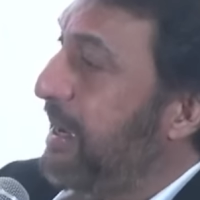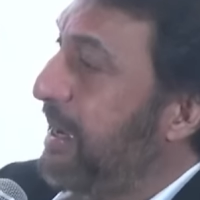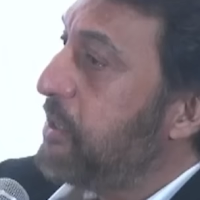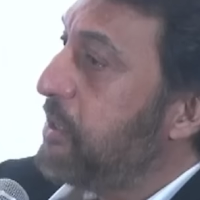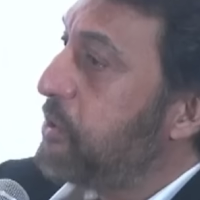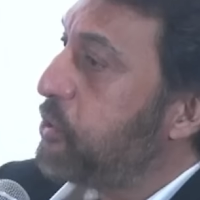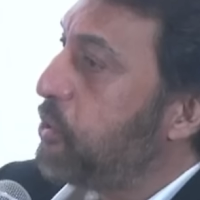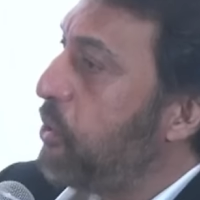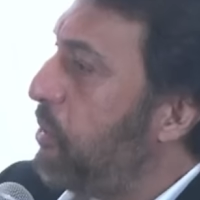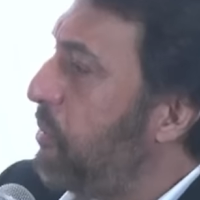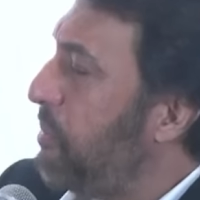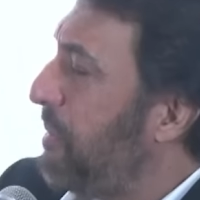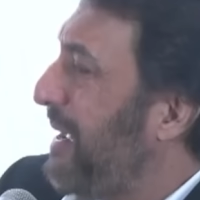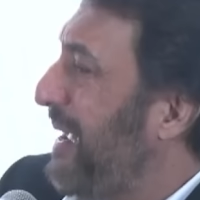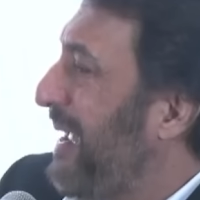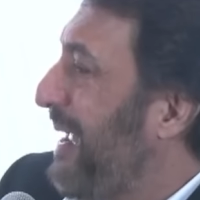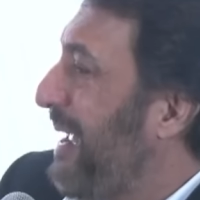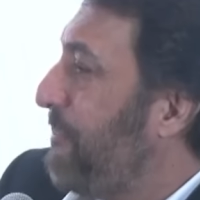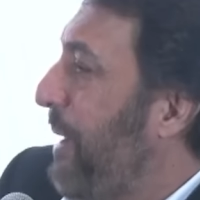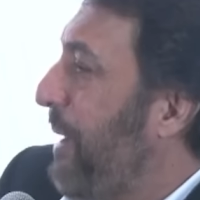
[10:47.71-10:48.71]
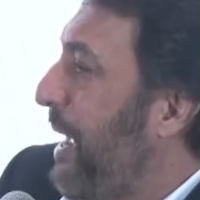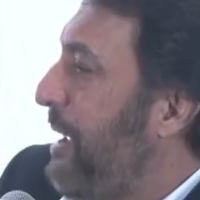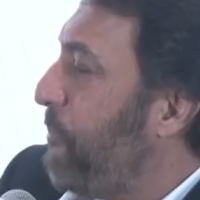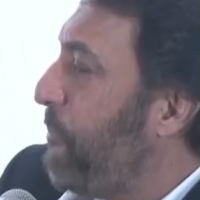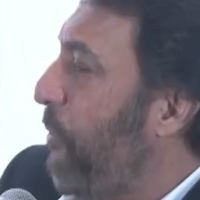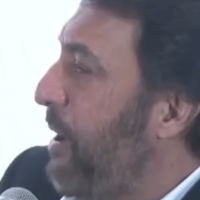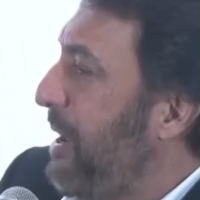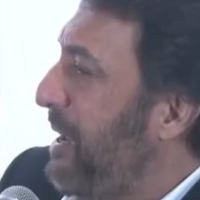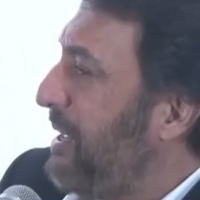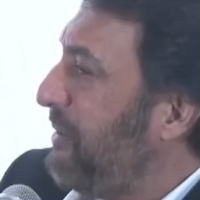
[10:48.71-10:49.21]
So my
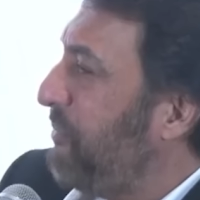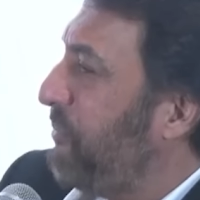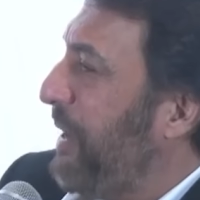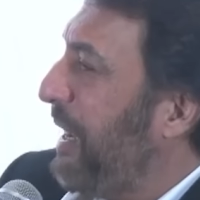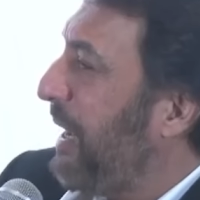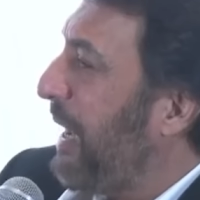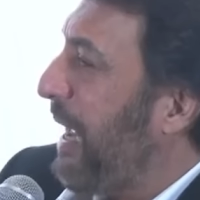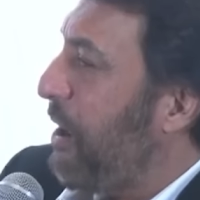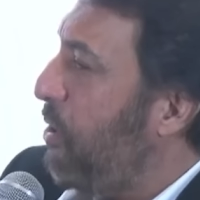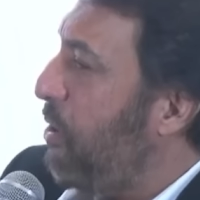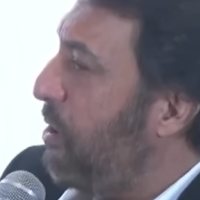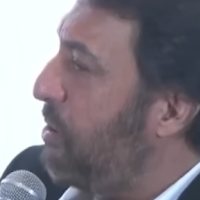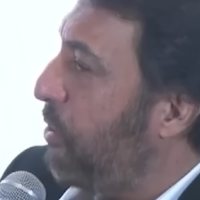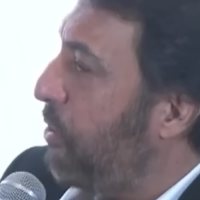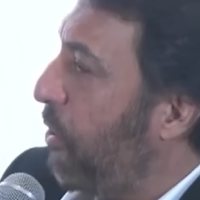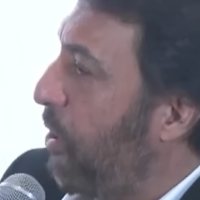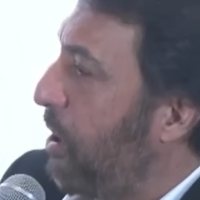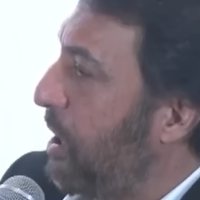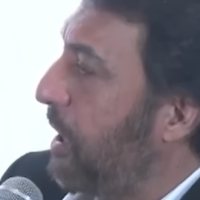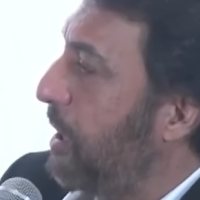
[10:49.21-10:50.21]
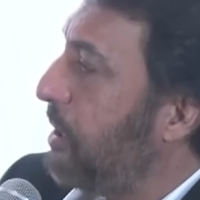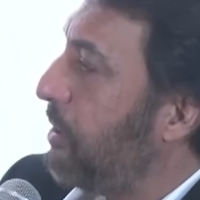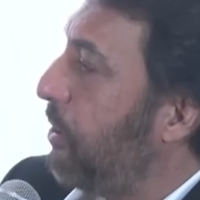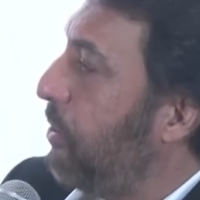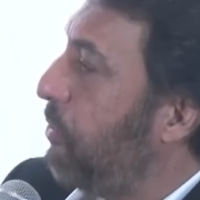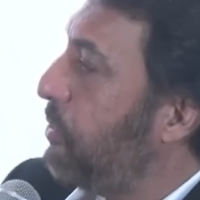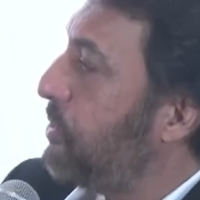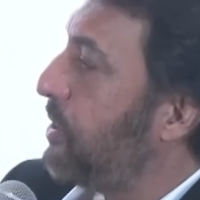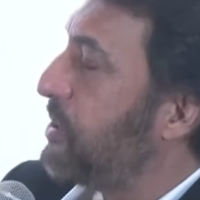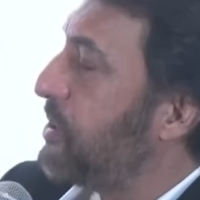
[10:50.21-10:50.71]
point is we cannot draw
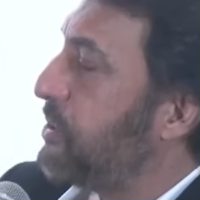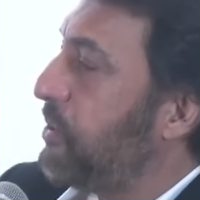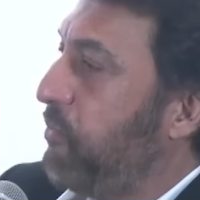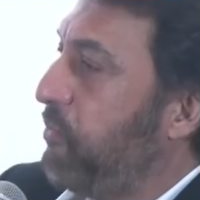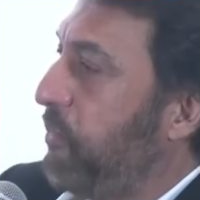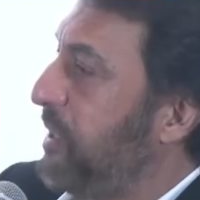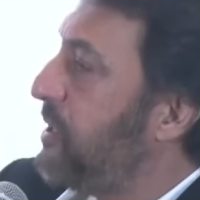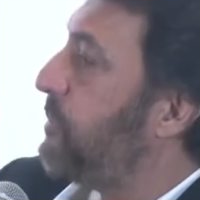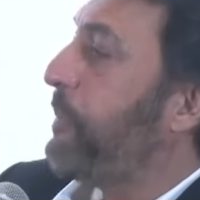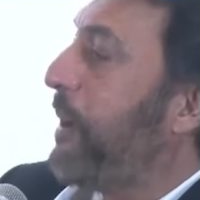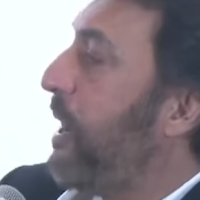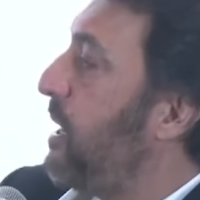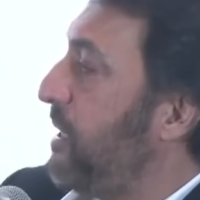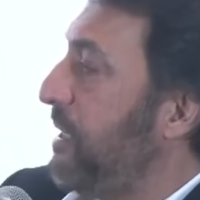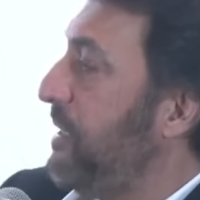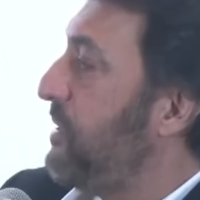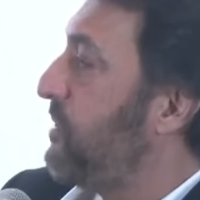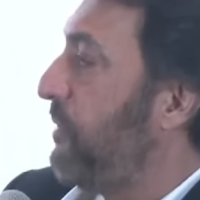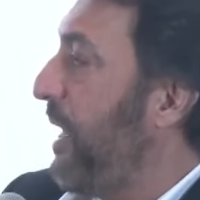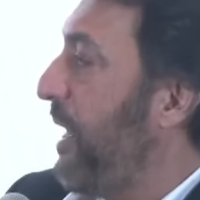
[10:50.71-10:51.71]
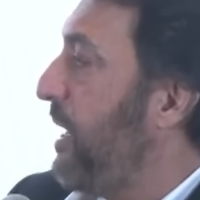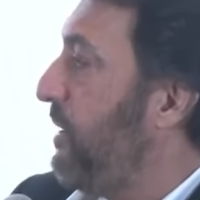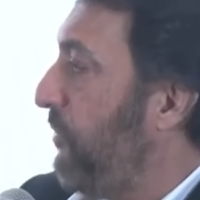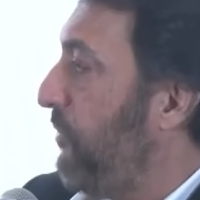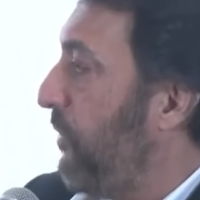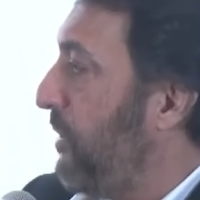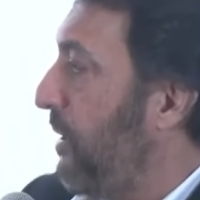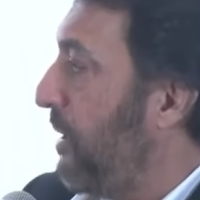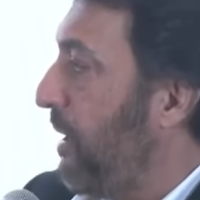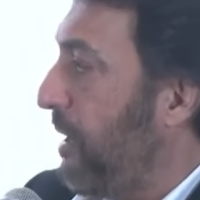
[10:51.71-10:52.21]
conclusions on which party is right
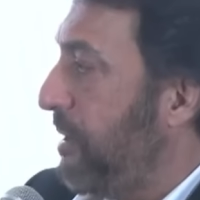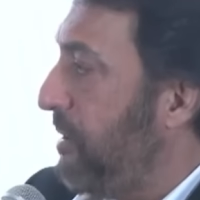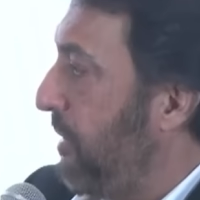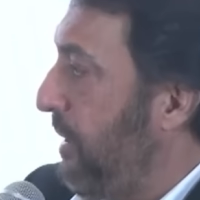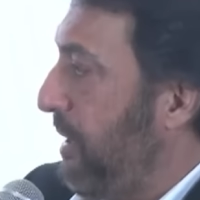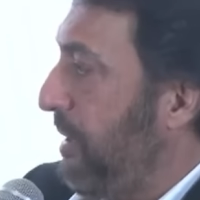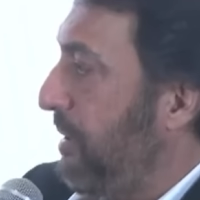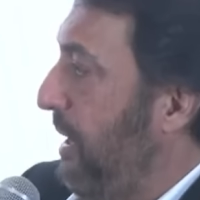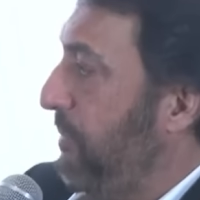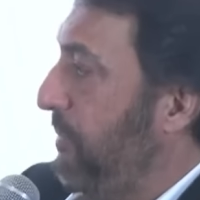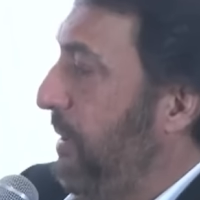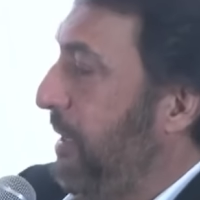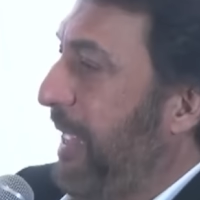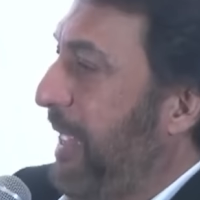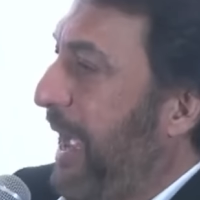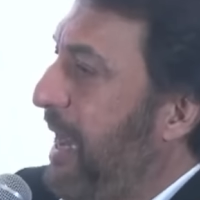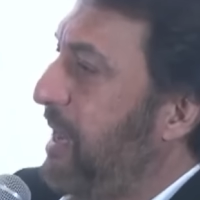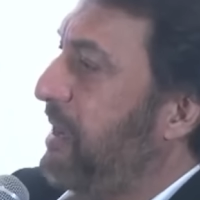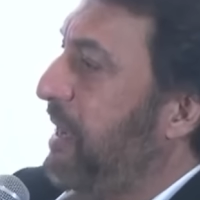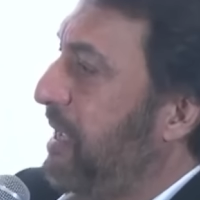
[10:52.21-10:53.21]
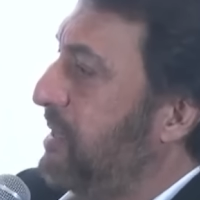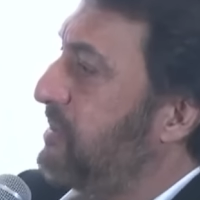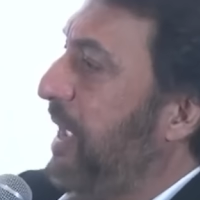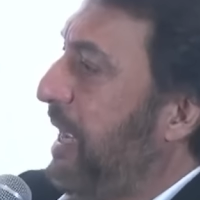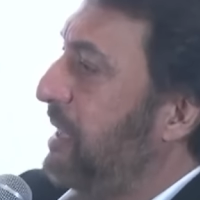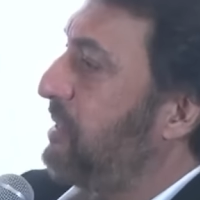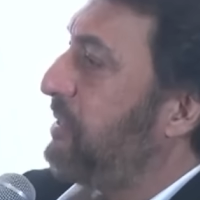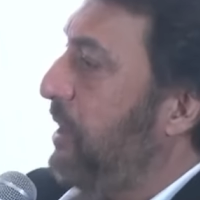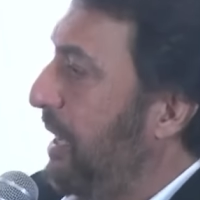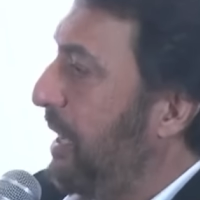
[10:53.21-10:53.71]
for the country. Mm. I mean, that yeah. is,
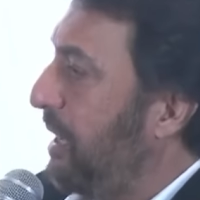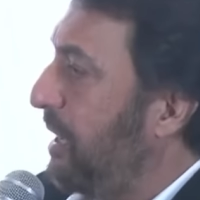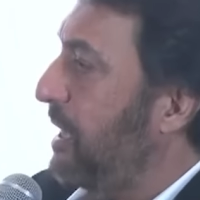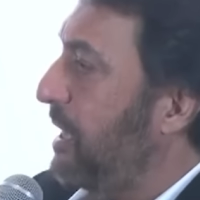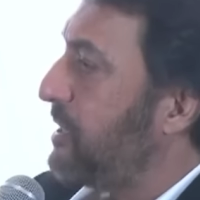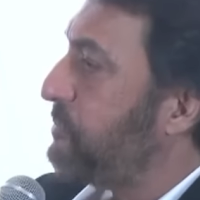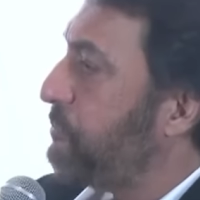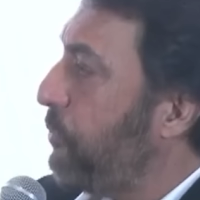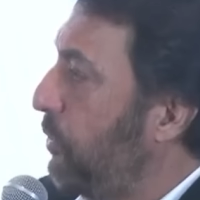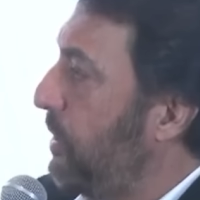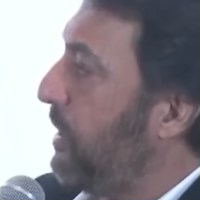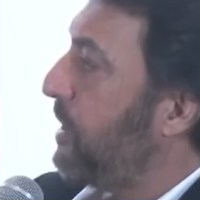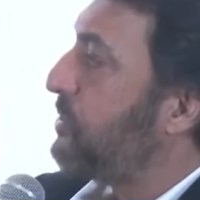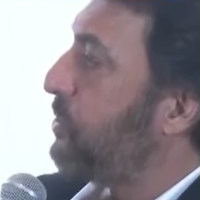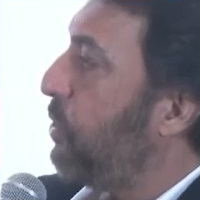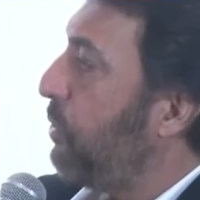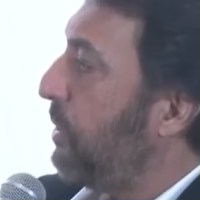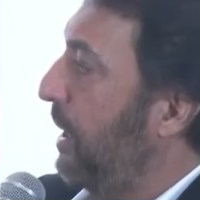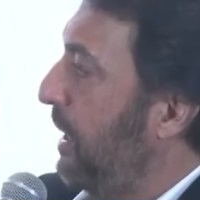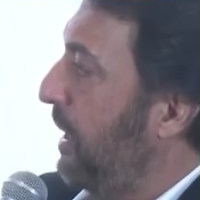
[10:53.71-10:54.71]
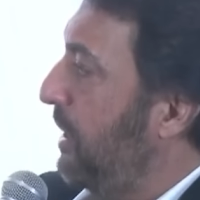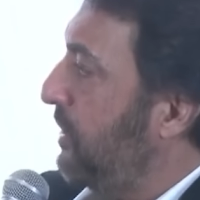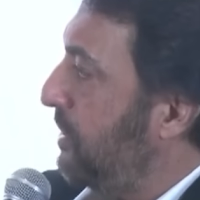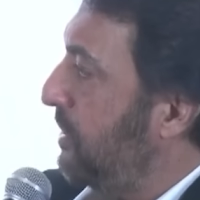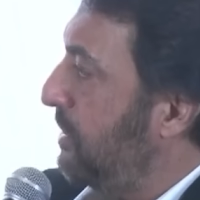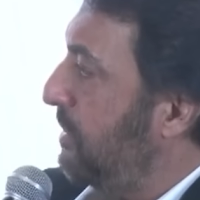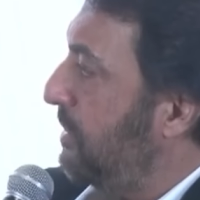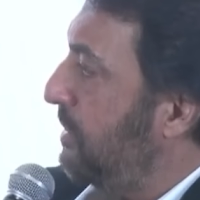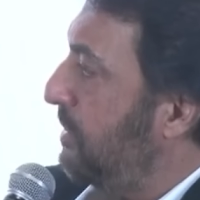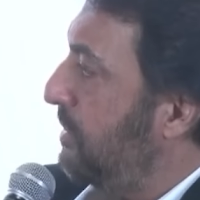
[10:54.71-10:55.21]
I think, a spurious yeah,
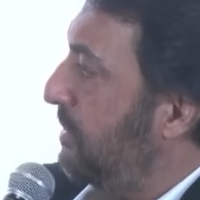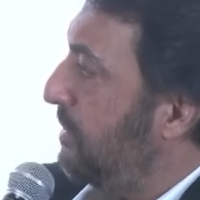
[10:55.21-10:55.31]
correlation. Yeah,